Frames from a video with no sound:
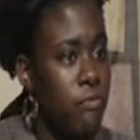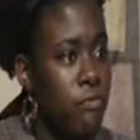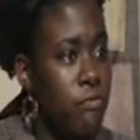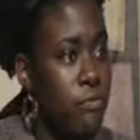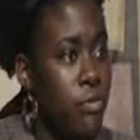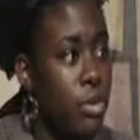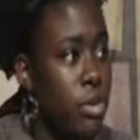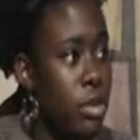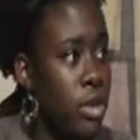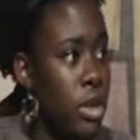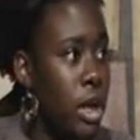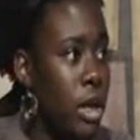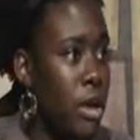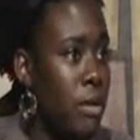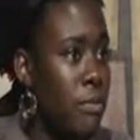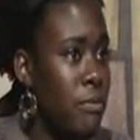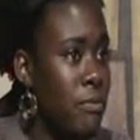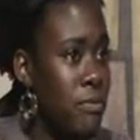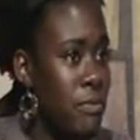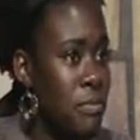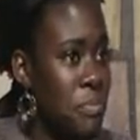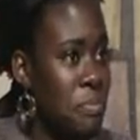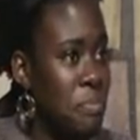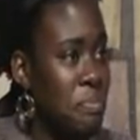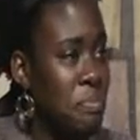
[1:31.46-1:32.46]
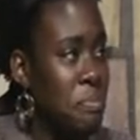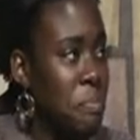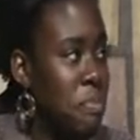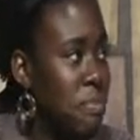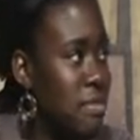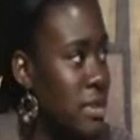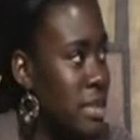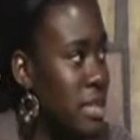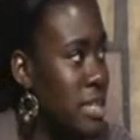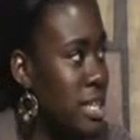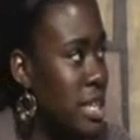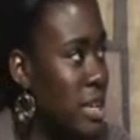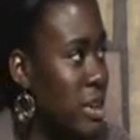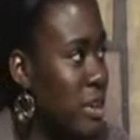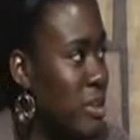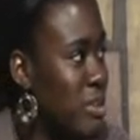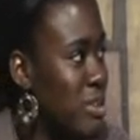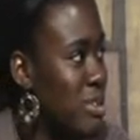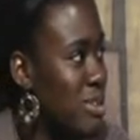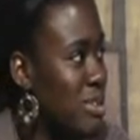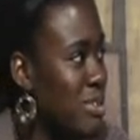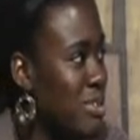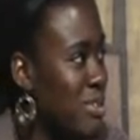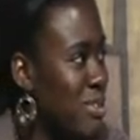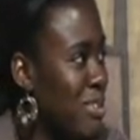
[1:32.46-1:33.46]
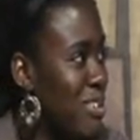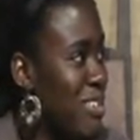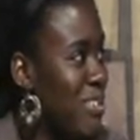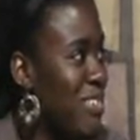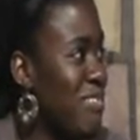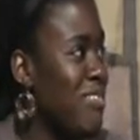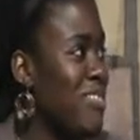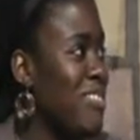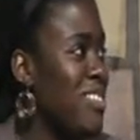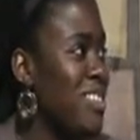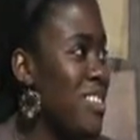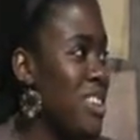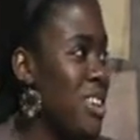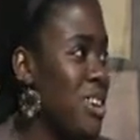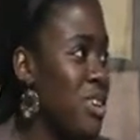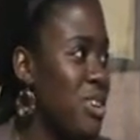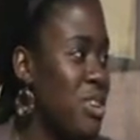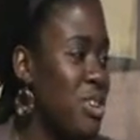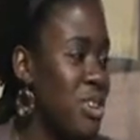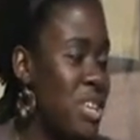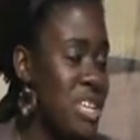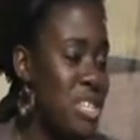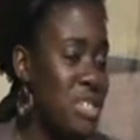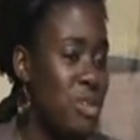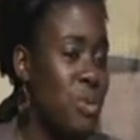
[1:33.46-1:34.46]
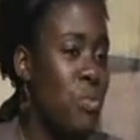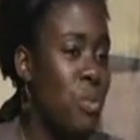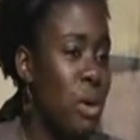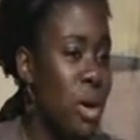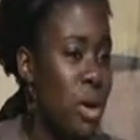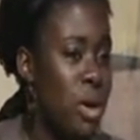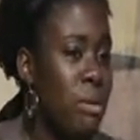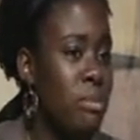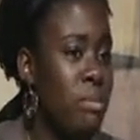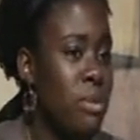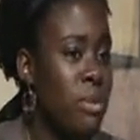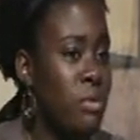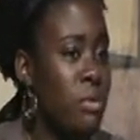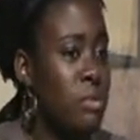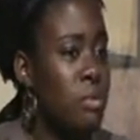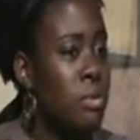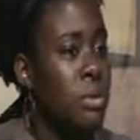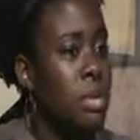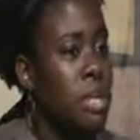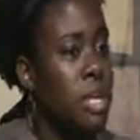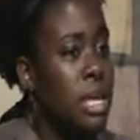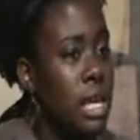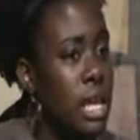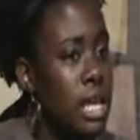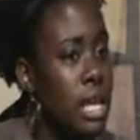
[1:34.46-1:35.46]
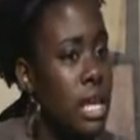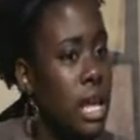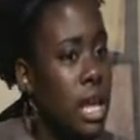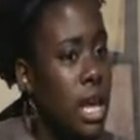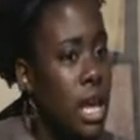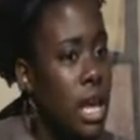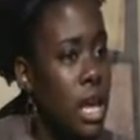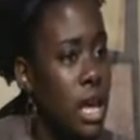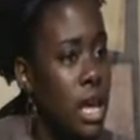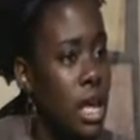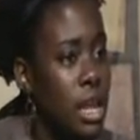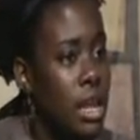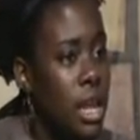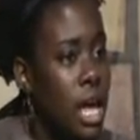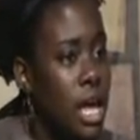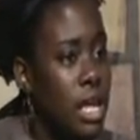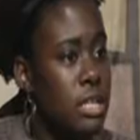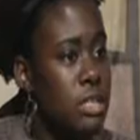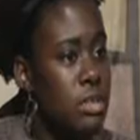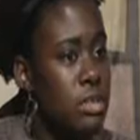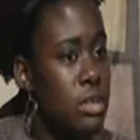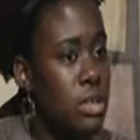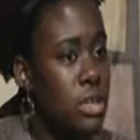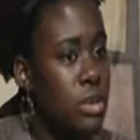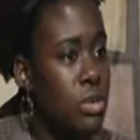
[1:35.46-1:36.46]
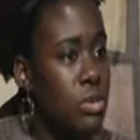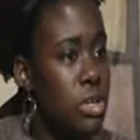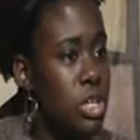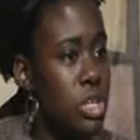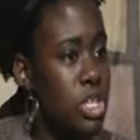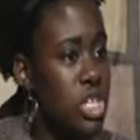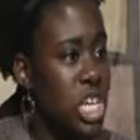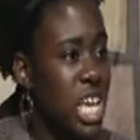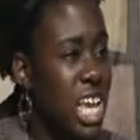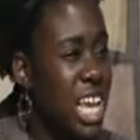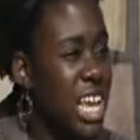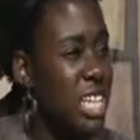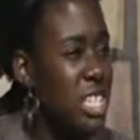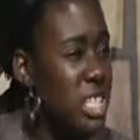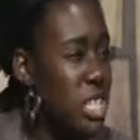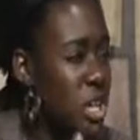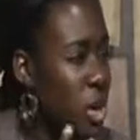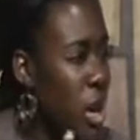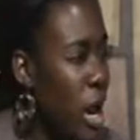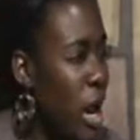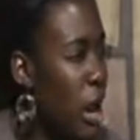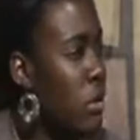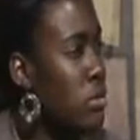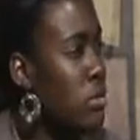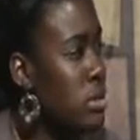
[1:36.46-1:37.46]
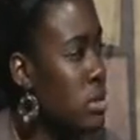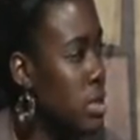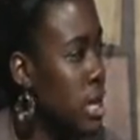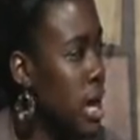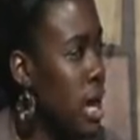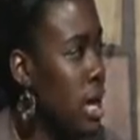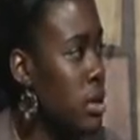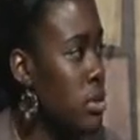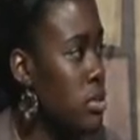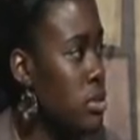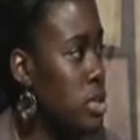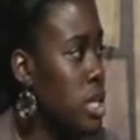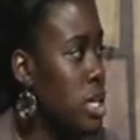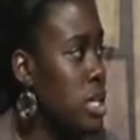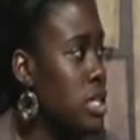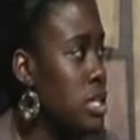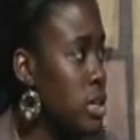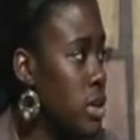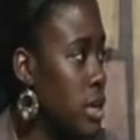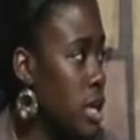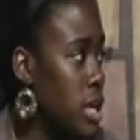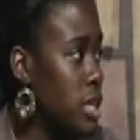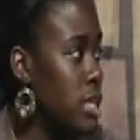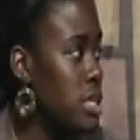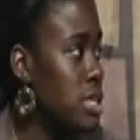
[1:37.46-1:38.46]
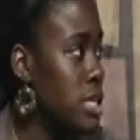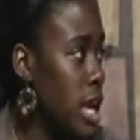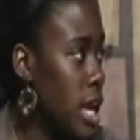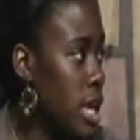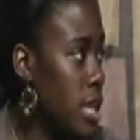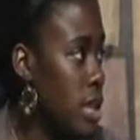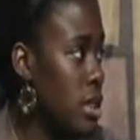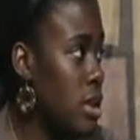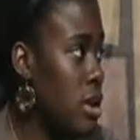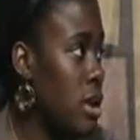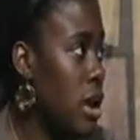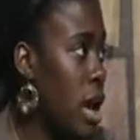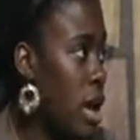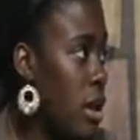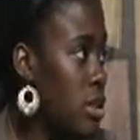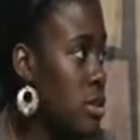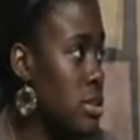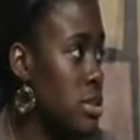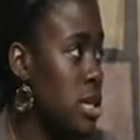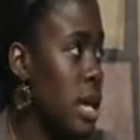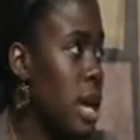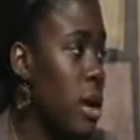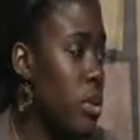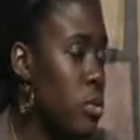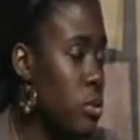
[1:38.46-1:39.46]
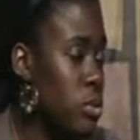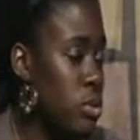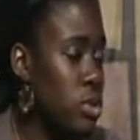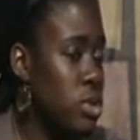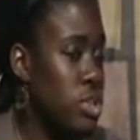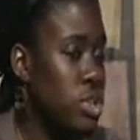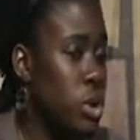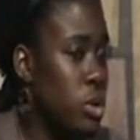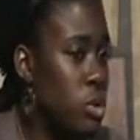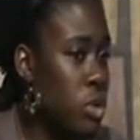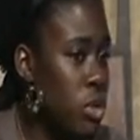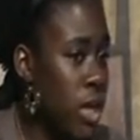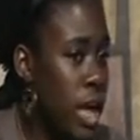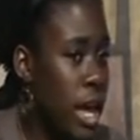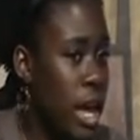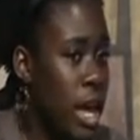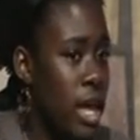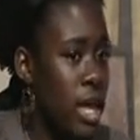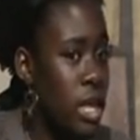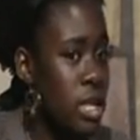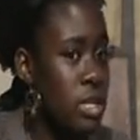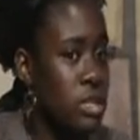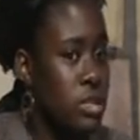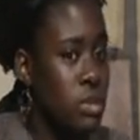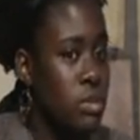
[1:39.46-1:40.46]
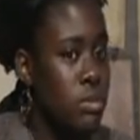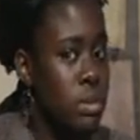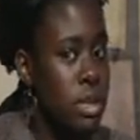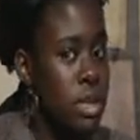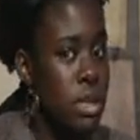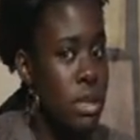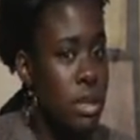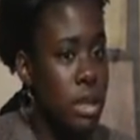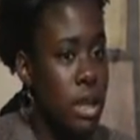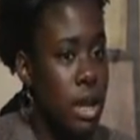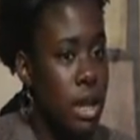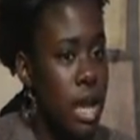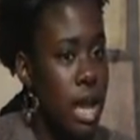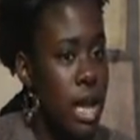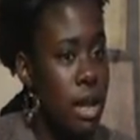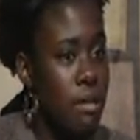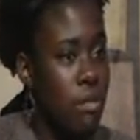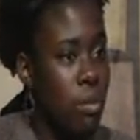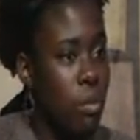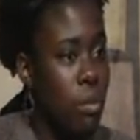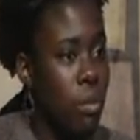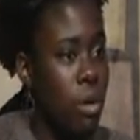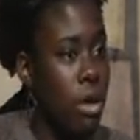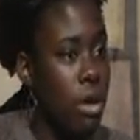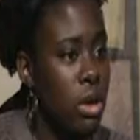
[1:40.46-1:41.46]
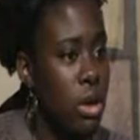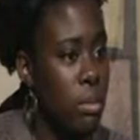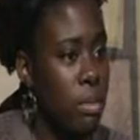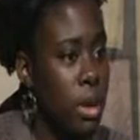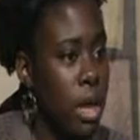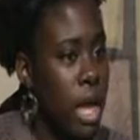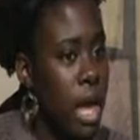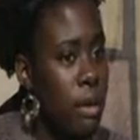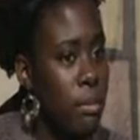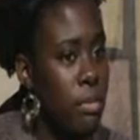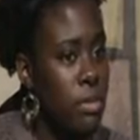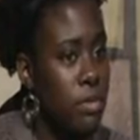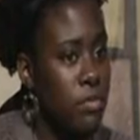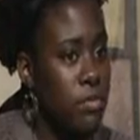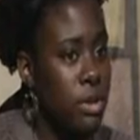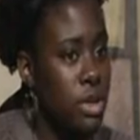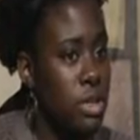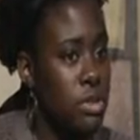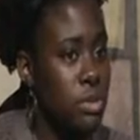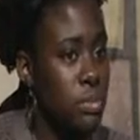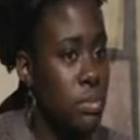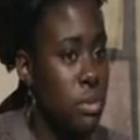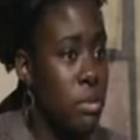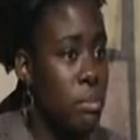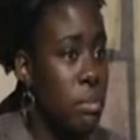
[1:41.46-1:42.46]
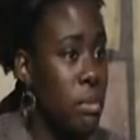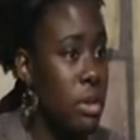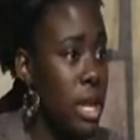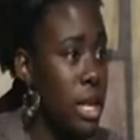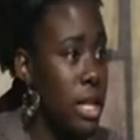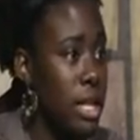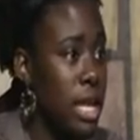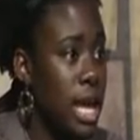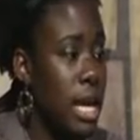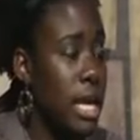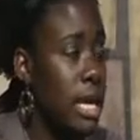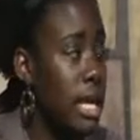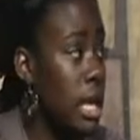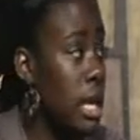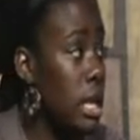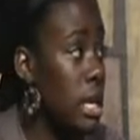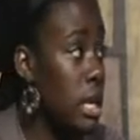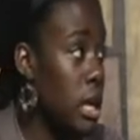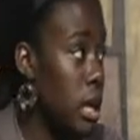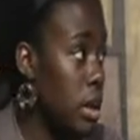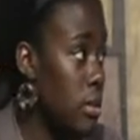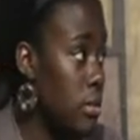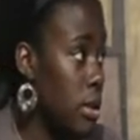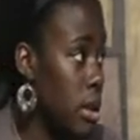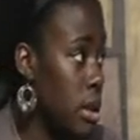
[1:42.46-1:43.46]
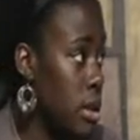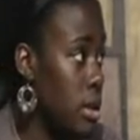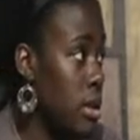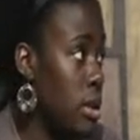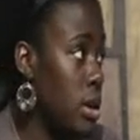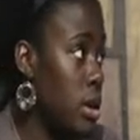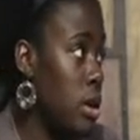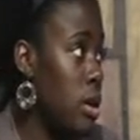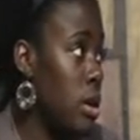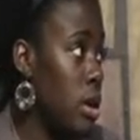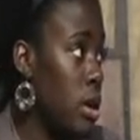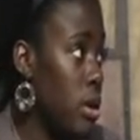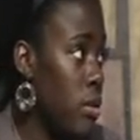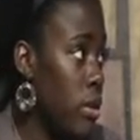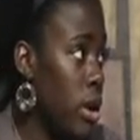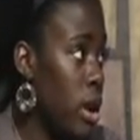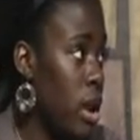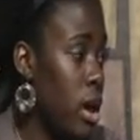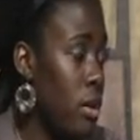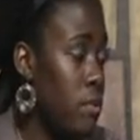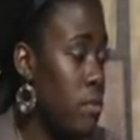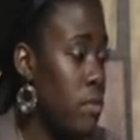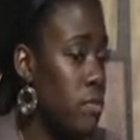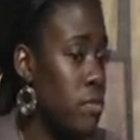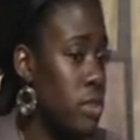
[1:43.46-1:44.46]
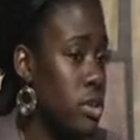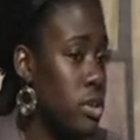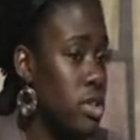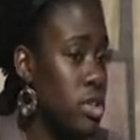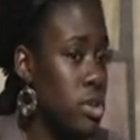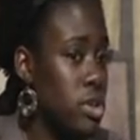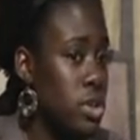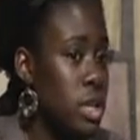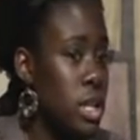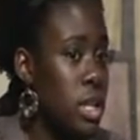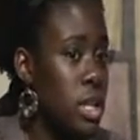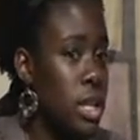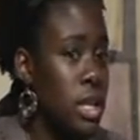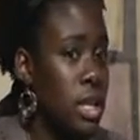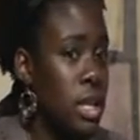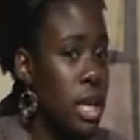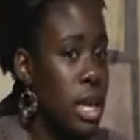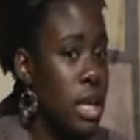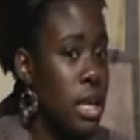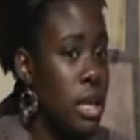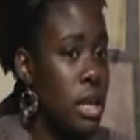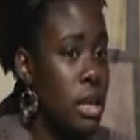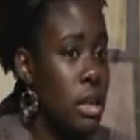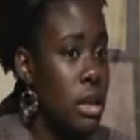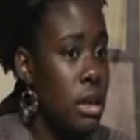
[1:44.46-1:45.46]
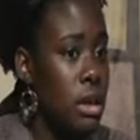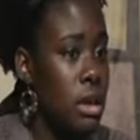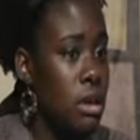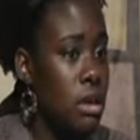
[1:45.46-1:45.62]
full of sinners, sort of. You need to welcome those people in, not so that you can change their outside. You change their inside, and then their outside will show that. And so we need to have a welcoming atmosphere so people like that can come in right off of the street, and they can